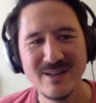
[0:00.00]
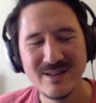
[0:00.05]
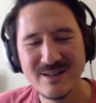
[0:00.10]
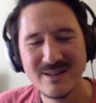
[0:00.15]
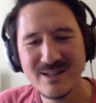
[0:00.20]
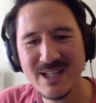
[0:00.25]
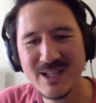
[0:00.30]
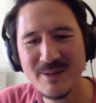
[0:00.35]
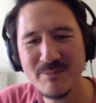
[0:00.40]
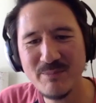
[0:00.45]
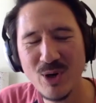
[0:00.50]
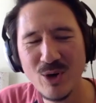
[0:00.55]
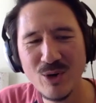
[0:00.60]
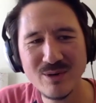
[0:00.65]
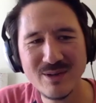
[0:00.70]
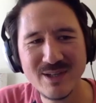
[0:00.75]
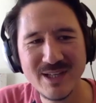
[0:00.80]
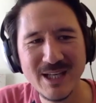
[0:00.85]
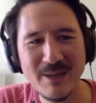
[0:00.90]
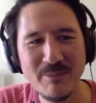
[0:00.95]
Keep, yeah.
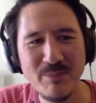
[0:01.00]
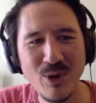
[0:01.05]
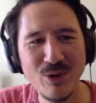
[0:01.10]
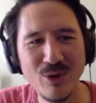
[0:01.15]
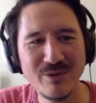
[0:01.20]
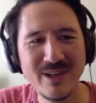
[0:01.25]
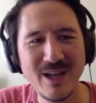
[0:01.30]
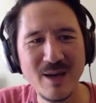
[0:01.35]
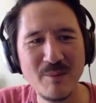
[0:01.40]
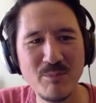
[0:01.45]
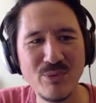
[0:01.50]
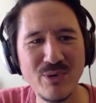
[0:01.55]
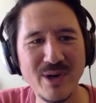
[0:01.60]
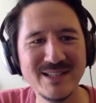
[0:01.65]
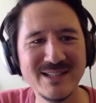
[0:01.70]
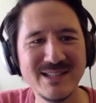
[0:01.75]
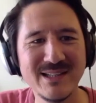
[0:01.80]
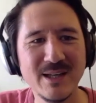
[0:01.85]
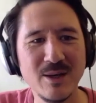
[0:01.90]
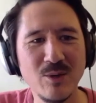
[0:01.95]
hold, keep hold of that
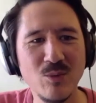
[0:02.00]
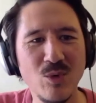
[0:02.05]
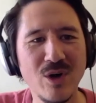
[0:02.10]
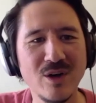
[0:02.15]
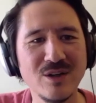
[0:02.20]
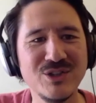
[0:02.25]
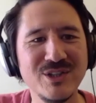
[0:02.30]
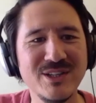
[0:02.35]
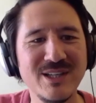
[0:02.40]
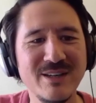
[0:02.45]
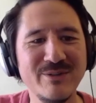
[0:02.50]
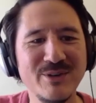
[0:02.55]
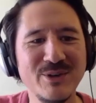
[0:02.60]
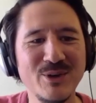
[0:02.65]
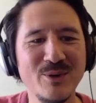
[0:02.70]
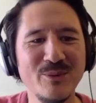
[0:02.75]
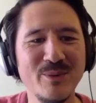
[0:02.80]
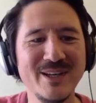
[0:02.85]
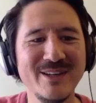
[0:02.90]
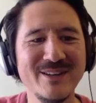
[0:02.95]
Breitling watch. You never
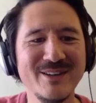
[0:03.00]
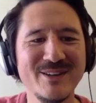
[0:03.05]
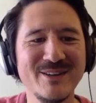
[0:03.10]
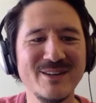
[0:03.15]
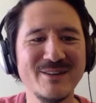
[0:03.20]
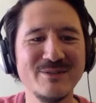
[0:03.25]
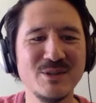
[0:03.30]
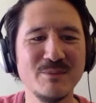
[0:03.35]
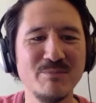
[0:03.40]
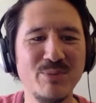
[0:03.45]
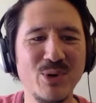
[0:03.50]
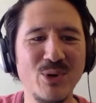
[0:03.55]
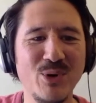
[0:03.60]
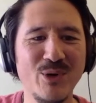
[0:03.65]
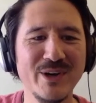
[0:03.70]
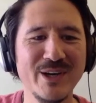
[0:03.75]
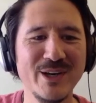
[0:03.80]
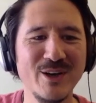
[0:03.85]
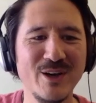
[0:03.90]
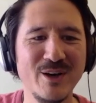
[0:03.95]
know when you're going to have to
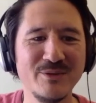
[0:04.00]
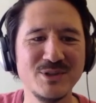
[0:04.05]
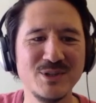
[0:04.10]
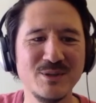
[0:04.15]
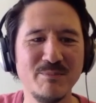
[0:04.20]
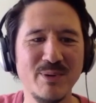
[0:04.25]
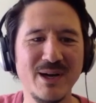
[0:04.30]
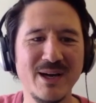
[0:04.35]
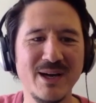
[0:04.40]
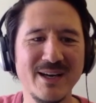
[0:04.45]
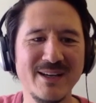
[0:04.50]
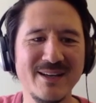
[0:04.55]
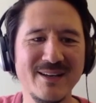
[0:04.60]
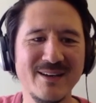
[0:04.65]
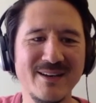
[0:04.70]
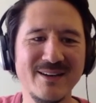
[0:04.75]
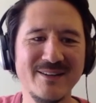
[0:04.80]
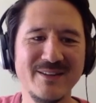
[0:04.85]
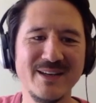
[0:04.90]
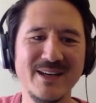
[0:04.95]
pawn it off to buy
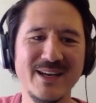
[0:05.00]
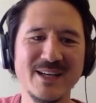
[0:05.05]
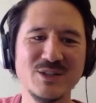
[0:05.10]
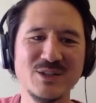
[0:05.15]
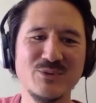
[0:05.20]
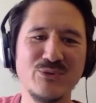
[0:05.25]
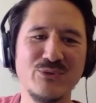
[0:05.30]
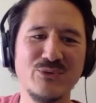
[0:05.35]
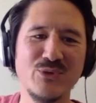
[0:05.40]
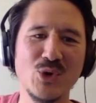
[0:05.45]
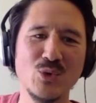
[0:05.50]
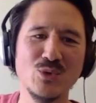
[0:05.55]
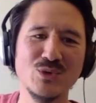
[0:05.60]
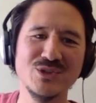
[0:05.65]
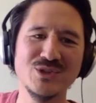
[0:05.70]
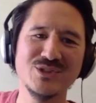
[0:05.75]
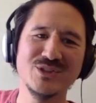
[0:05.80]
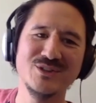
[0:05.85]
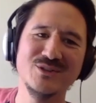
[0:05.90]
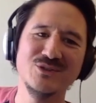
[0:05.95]
uh, the next
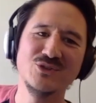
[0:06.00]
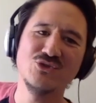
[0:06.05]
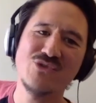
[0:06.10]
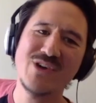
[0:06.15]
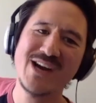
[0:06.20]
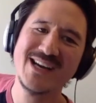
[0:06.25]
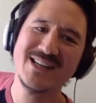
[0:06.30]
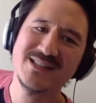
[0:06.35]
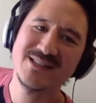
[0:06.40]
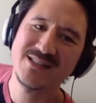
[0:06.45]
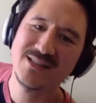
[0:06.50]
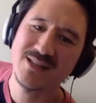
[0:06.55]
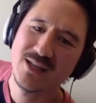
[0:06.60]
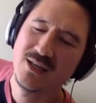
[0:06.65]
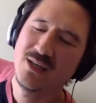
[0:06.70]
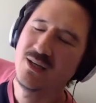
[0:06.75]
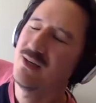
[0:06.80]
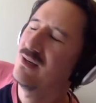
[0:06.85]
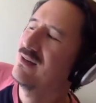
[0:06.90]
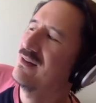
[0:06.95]
Frozen dress.
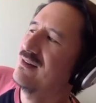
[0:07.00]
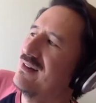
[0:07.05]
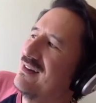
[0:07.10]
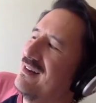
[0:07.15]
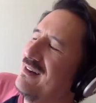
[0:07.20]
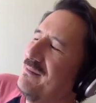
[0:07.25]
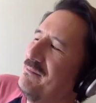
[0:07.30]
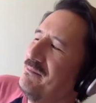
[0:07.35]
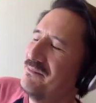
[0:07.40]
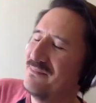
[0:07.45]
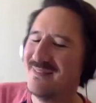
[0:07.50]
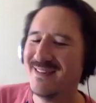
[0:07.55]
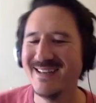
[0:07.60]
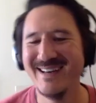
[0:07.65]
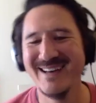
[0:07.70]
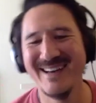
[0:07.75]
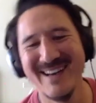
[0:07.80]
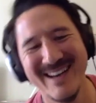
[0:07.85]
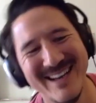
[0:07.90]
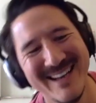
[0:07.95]
Um,
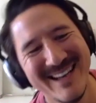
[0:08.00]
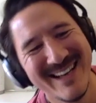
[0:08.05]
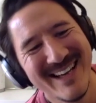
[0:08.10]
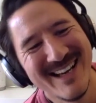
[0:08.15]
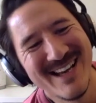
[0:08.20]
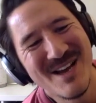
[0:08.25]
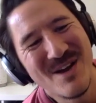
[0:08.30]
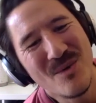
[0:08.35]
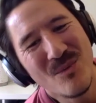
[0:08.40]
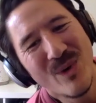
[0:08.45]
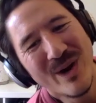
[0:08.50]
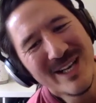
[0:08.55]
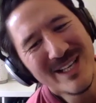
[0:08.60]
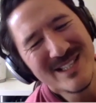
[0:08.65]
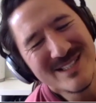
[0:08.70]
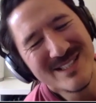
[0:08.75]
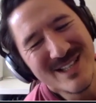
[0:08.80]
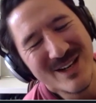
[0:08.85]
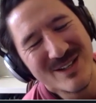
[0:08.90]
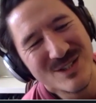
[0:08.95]
uh, what
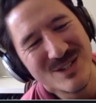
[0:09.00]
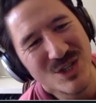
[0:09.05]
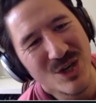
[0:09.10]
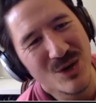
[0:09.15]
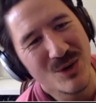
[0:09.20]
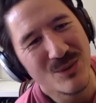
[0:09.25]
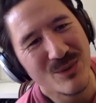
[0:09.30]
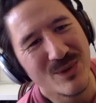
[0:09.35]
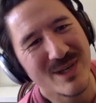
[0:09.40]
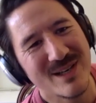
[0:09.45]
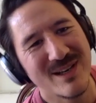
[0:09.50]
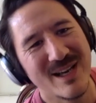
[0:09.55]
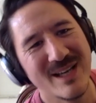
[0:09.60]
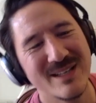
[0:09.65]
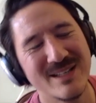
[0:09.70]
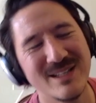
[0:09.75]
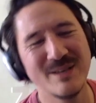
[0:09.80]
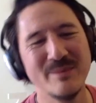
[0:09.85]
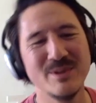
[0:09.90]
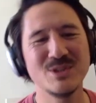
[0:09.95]
is uh, so
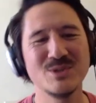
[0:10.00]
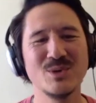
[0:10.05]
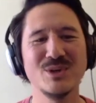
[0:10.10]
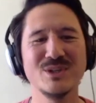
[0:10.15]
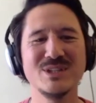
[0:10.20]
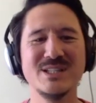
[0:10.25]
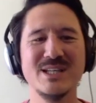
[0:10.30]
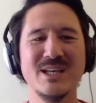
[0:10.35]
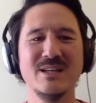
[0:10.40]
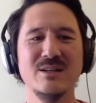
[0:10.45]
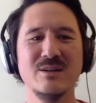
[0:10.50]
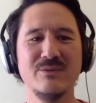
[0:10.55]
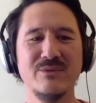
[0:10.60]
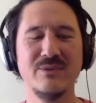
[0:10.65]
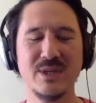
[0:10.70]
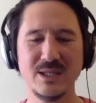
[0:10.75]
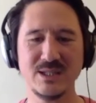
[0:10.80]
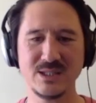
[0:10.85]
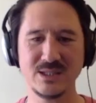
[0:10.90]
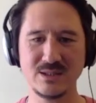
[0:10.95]
like coming towards the end of
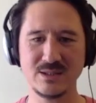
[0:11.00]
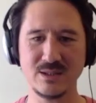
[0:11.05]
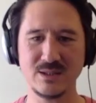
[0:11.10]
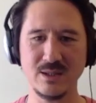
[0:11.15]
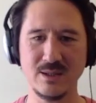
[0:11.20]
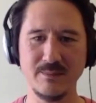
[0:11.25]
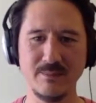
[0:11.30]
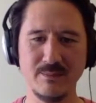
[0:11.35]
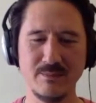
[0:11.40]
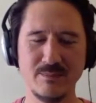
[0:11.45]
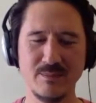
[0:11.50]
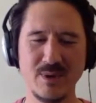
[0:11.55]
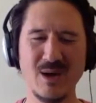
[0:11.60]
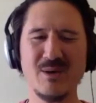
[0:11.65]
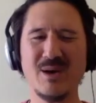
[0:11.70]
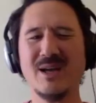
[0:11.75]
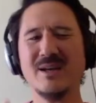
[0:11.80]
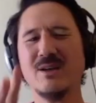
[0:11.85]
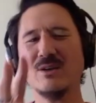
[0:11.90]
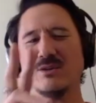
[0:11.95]
this? Um,
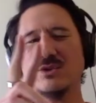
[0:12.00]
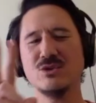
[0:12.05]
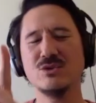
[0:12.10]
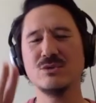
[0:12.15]
well, I got